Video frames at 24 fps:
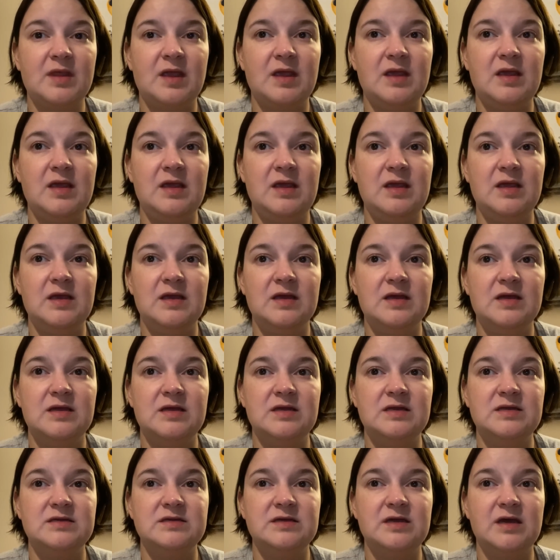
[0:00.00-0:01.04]

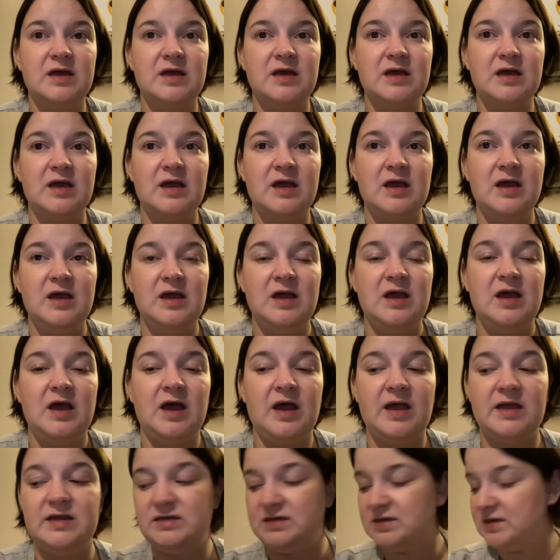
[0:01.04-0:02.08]
And
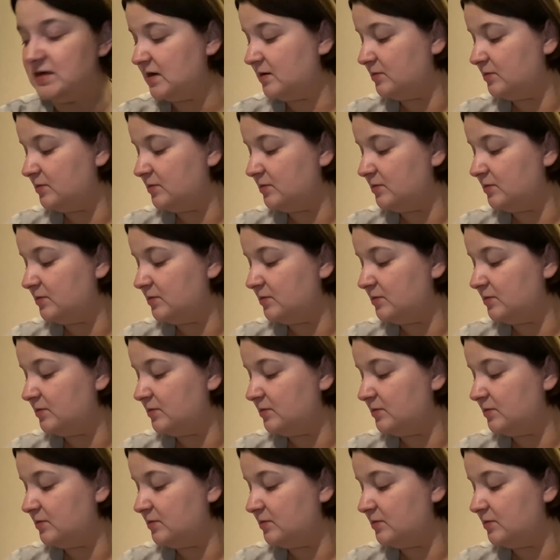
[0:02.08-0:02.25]
I did